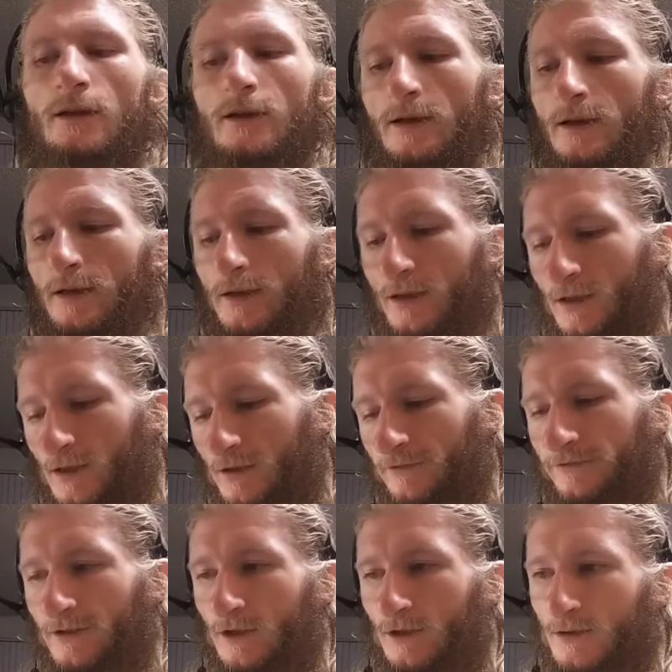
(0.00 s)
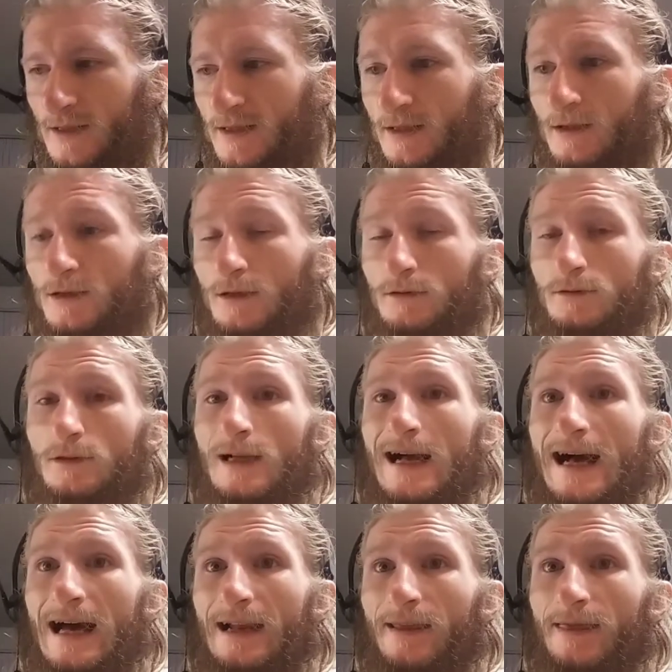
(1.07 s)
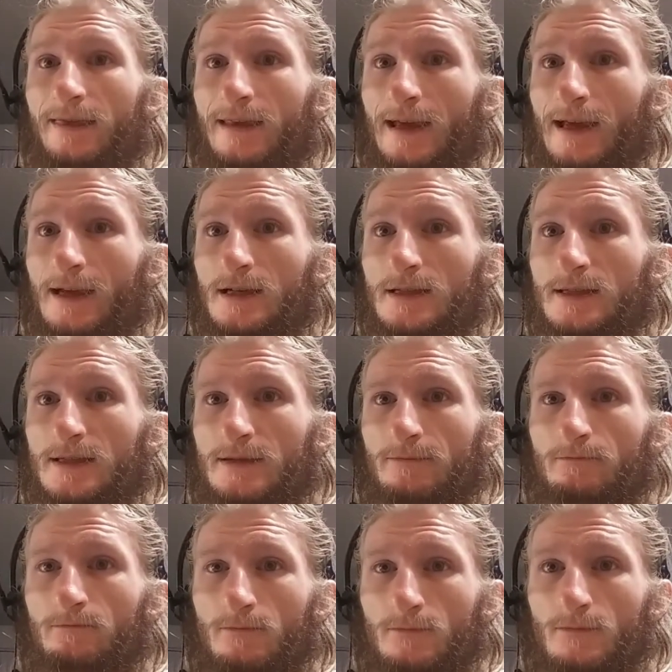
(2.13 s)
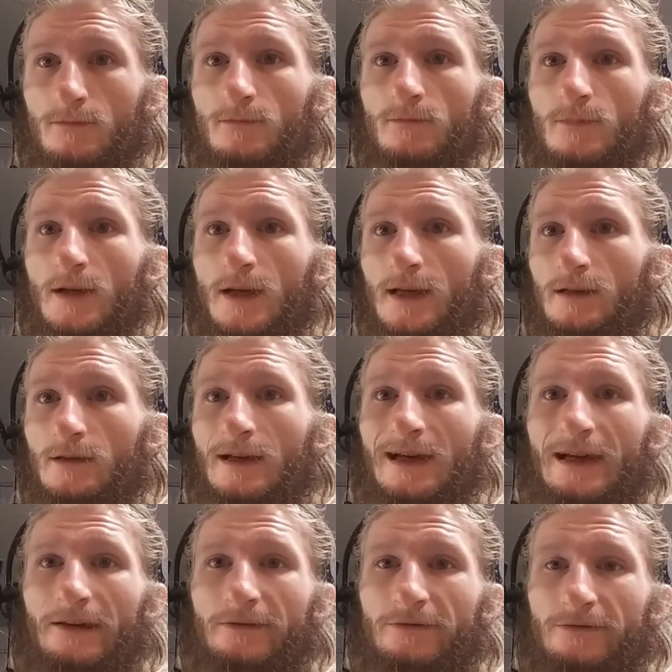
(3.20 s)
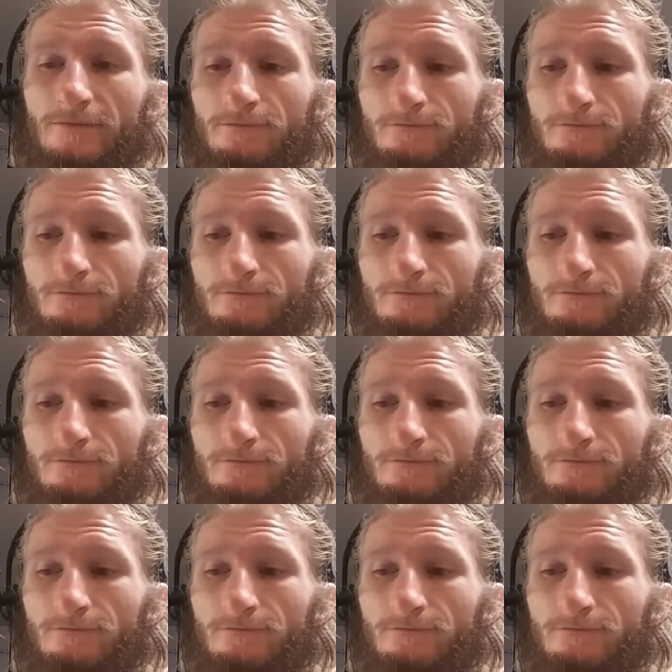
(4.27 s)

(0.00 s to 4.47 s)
And you know, folks, there's a lot of things in life